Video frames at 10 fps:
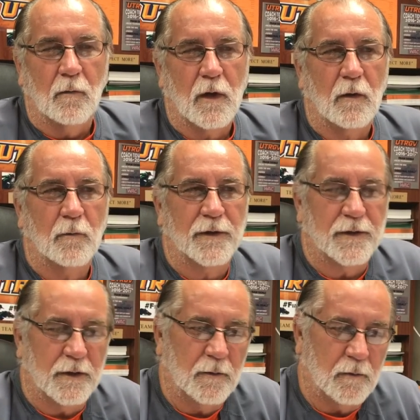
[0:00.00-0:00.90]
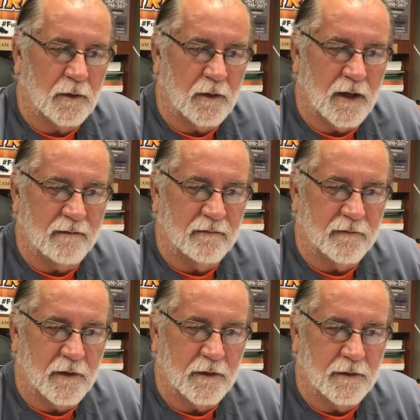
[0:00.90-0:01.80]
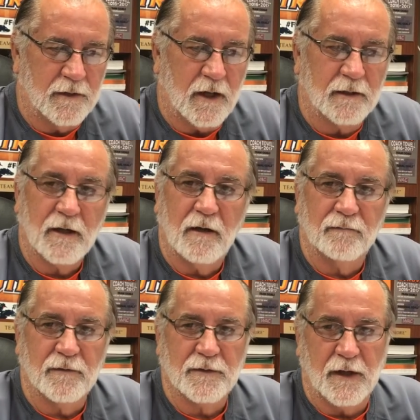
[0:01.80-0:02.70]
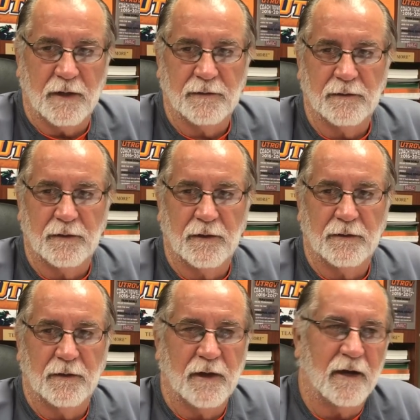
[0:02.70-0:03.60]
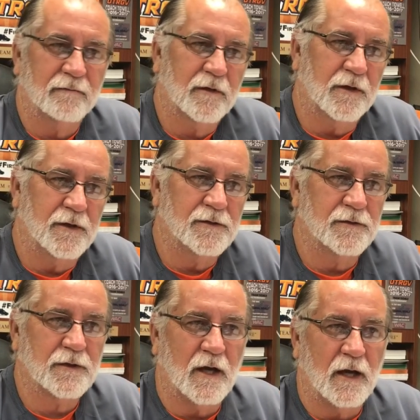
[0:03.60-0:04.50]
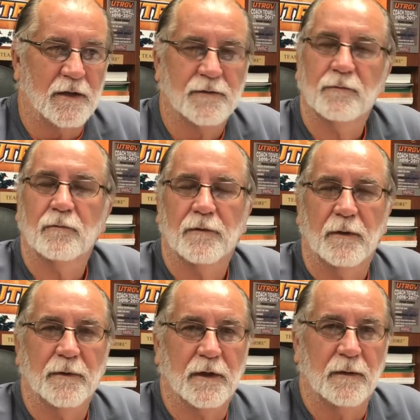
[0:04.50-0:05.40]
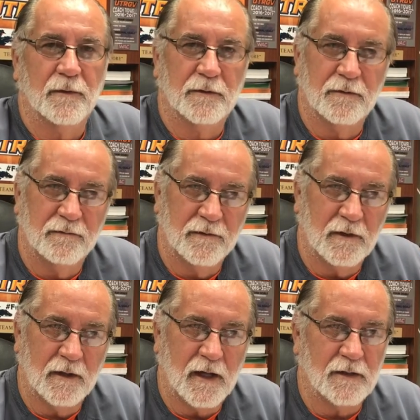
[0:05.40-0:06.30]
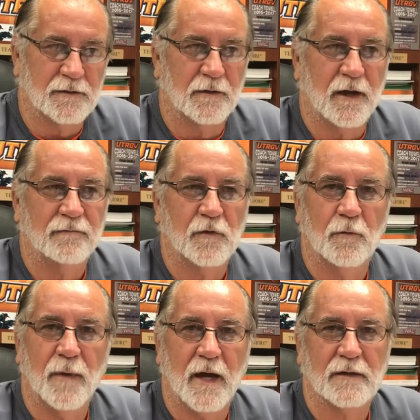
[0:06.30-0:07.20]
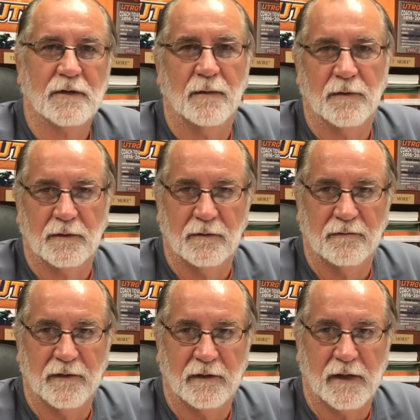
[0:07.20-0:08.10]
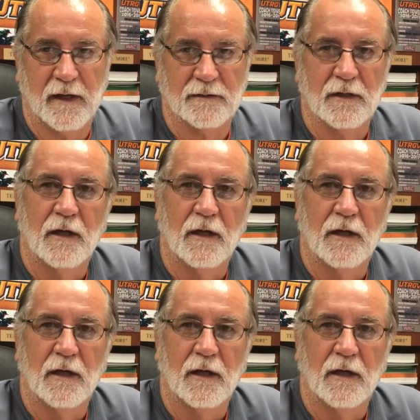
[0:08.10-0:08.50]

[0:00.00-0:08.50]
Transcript: Well, we do. We're going to have a very good non-conference schedule. You know, you have Canisius College, they'll be coming to the Fieldhouse. You have UMass coming to the Fieldhouse.